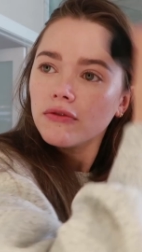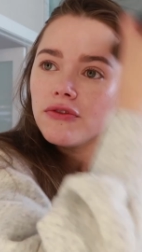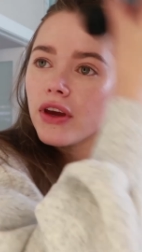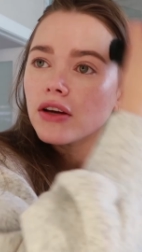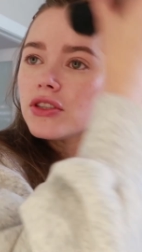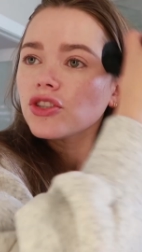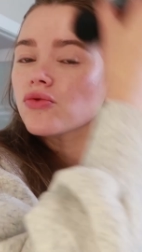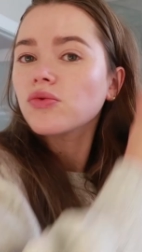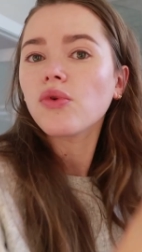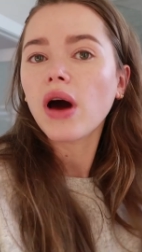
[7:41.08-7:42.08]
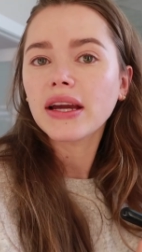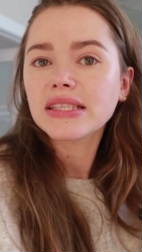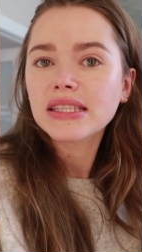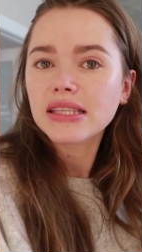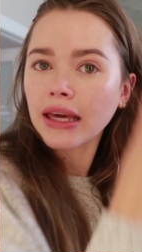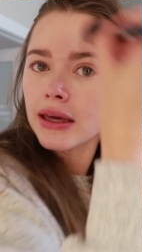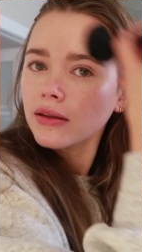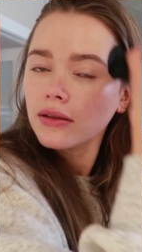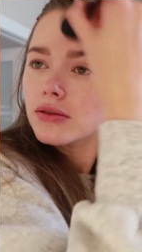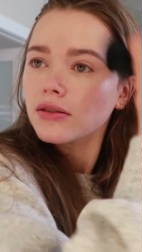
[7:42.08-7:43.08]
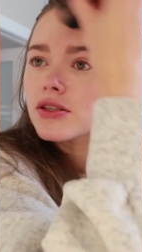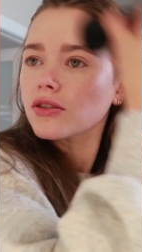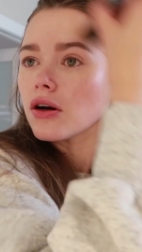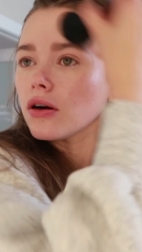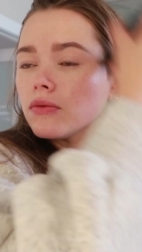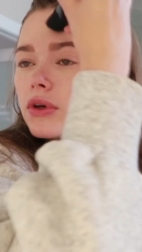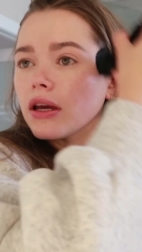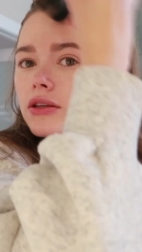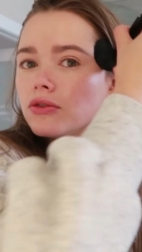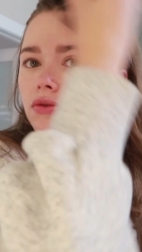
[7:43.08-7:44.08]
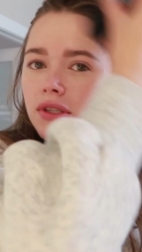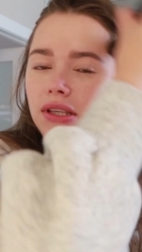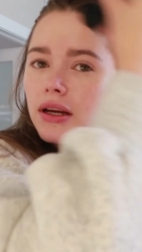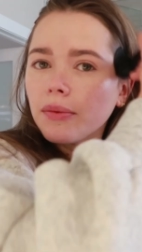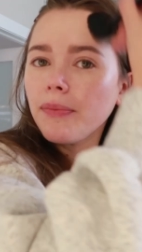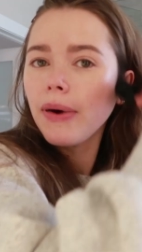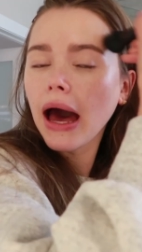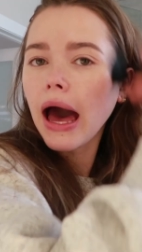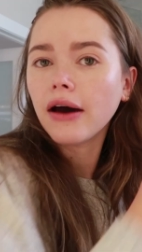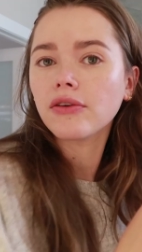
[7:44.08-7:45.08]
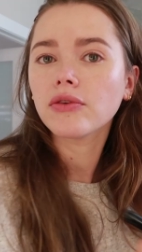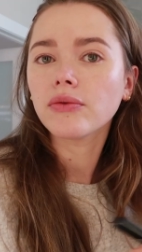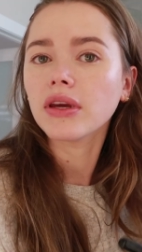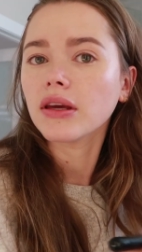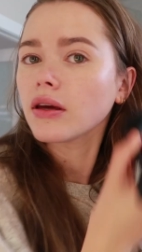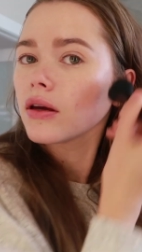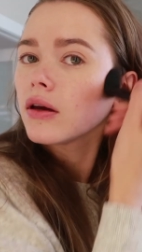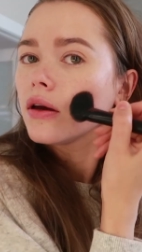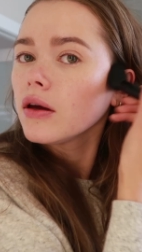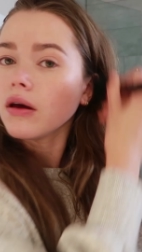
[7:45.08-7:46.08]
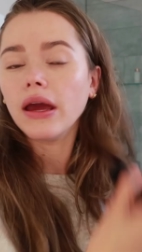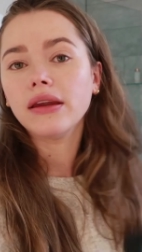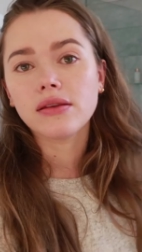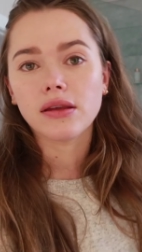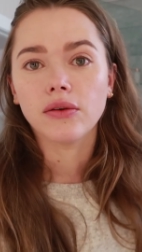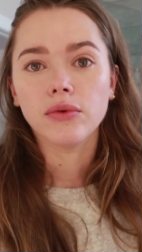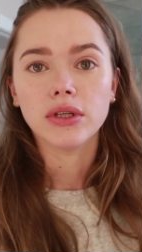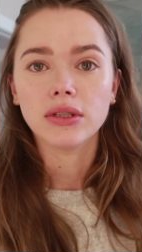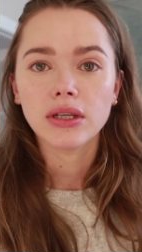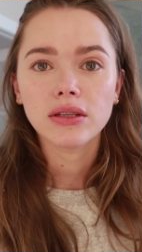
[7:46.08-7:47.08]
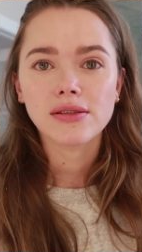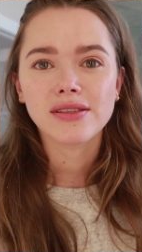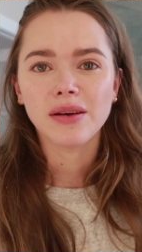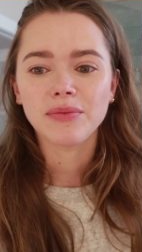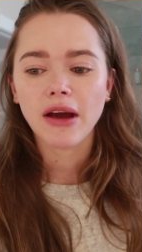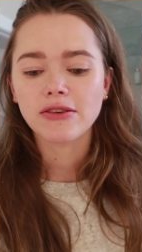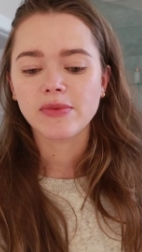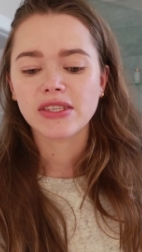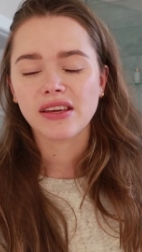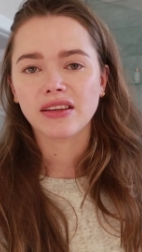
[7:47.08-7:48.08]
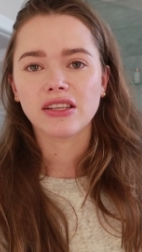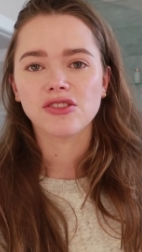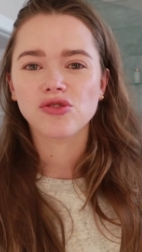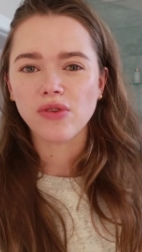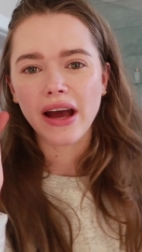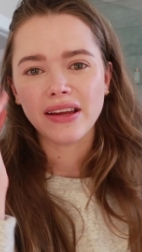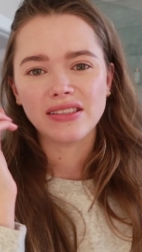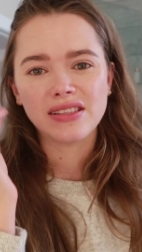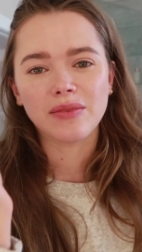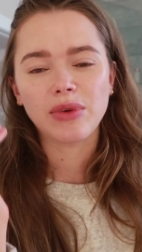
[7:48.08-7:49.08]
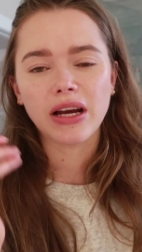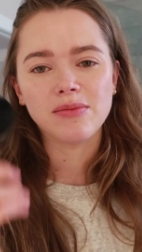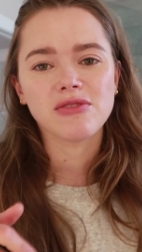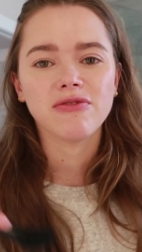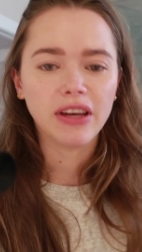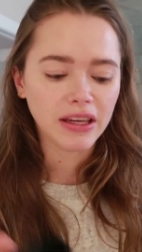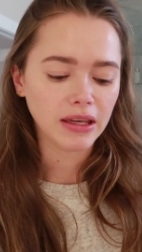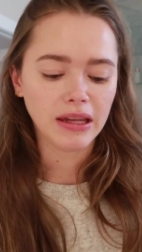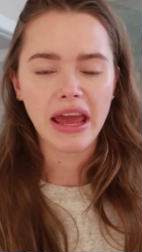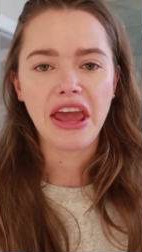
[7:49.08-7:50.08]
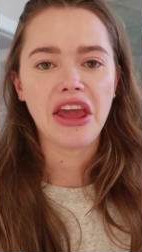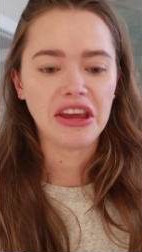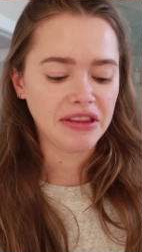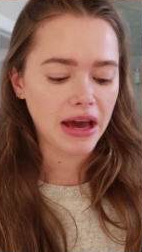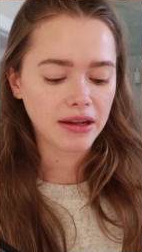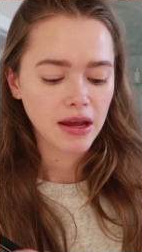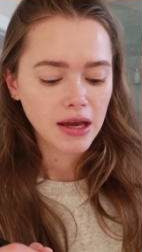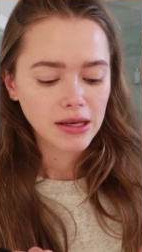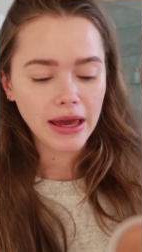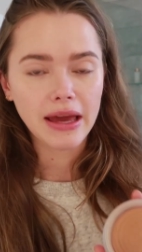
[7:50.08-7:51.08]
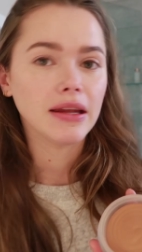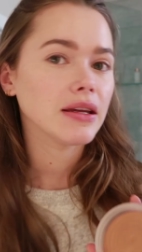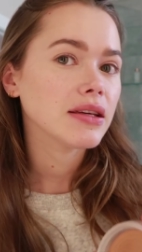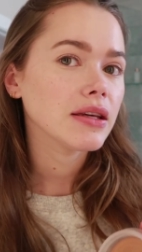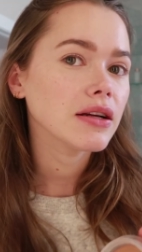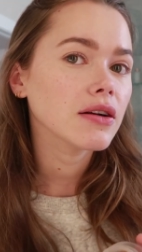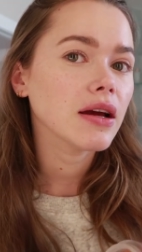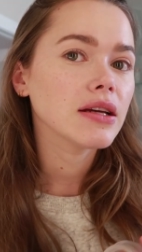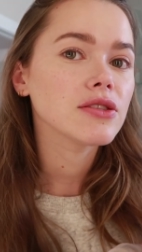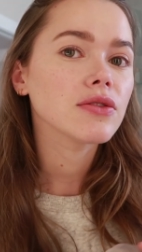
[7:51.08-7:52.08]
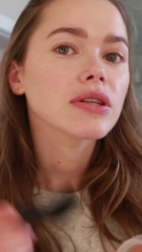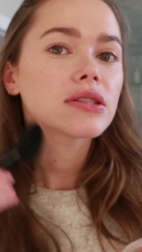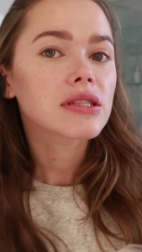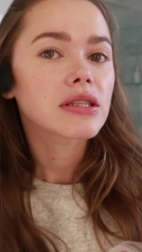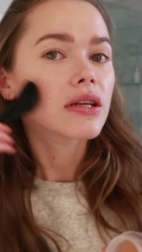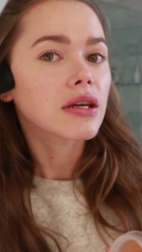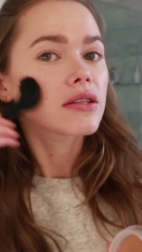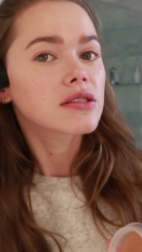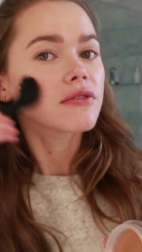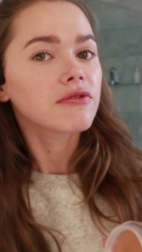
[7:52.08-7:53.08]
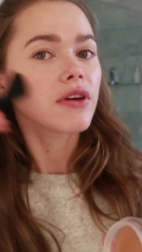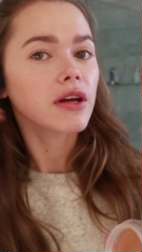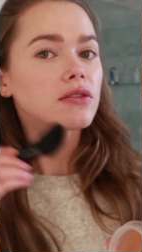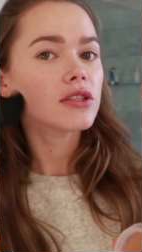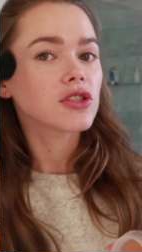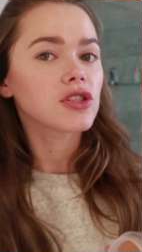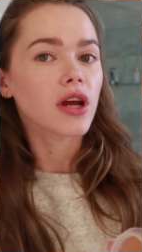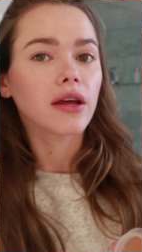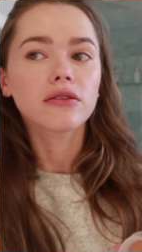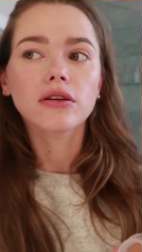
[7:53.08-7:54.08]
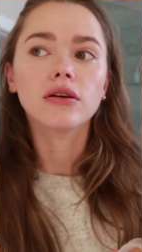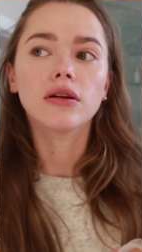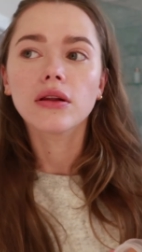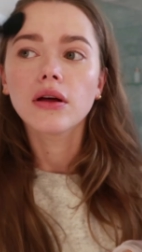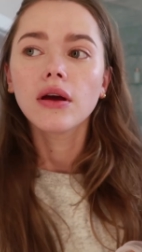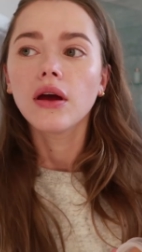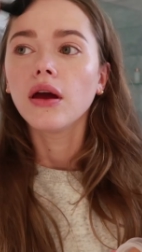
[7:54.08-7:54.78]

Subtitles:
very dry skin. So when I use like powdery anything, really, sometimes my skin gets dry and it's like becomes flaky, and I hate that. And here, as you can see, it's a very gentle